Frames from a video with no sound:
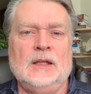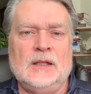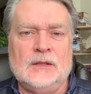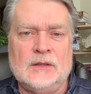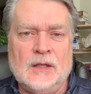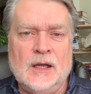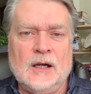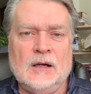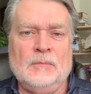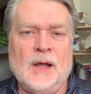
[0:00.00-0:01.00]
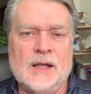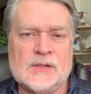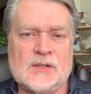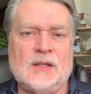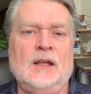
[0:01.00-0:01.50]
there
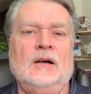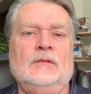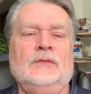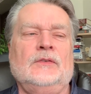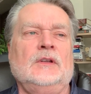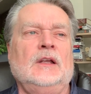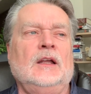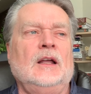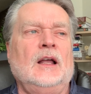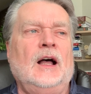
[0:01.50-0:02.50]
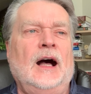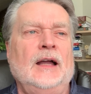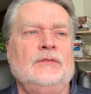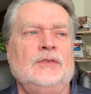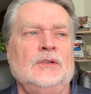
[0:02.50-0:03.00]
myself,
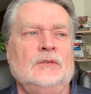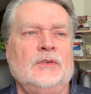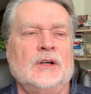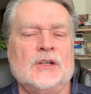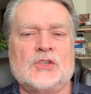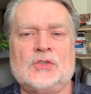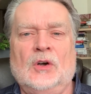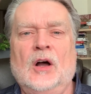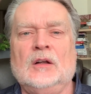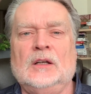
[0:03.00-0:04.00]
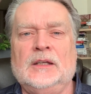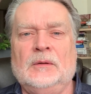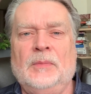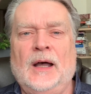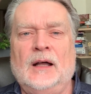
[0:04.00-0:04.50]
I feel very strongly
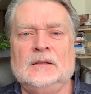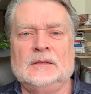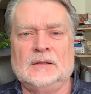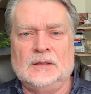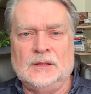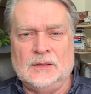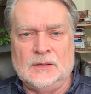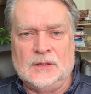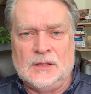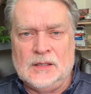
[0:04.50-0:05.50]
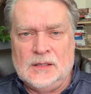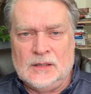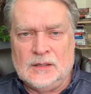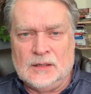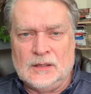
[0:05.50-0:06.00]
about
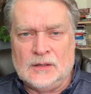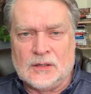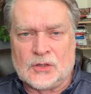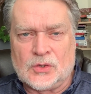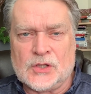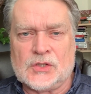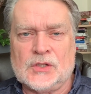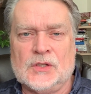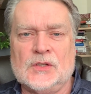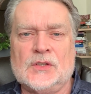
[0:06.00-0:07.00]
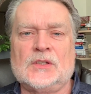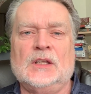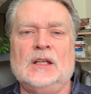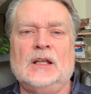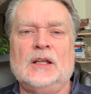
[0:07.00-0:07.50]
the Christians
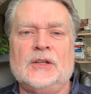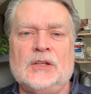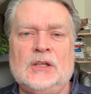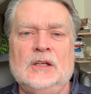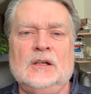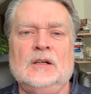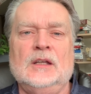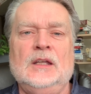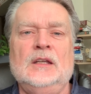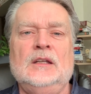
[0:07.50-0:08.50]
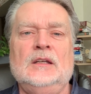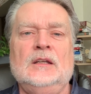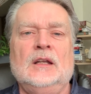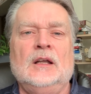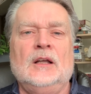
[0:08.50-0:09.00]
here in
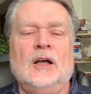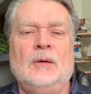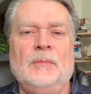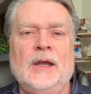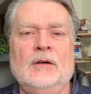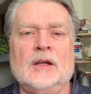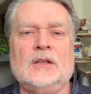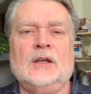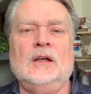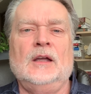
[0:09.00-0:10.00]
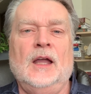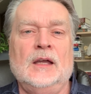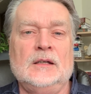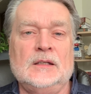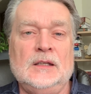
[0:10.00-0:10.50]
America
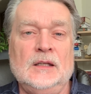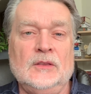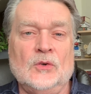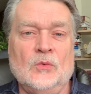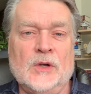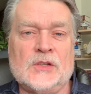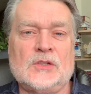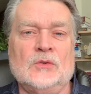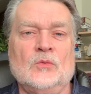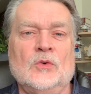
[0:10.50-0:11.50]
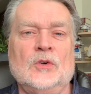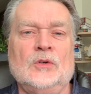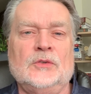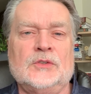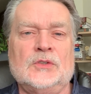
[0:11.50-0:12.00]
and in the Western
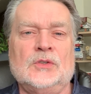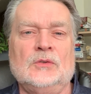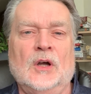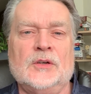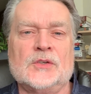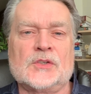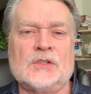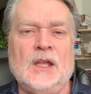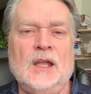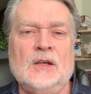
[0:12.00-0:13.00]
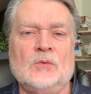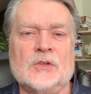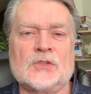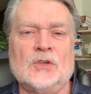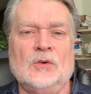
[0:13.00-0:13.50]
world to understand
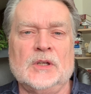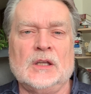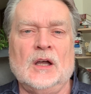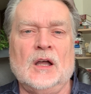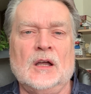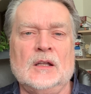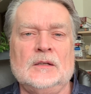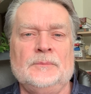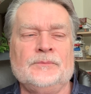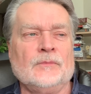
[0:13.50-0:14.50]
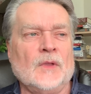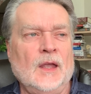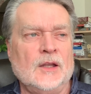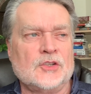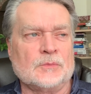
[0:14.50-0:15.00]
what's going on
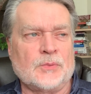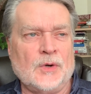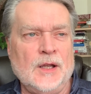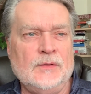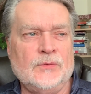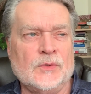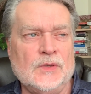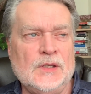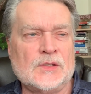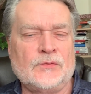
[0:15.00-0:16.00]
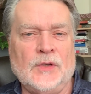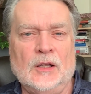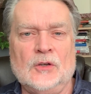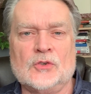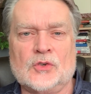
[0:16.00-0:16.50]
and to pray for these
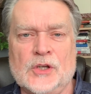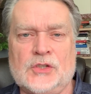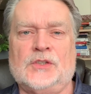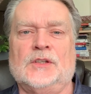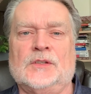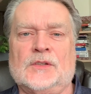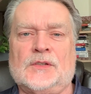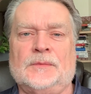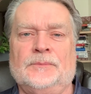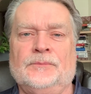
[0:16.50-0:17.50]
fellow Christians.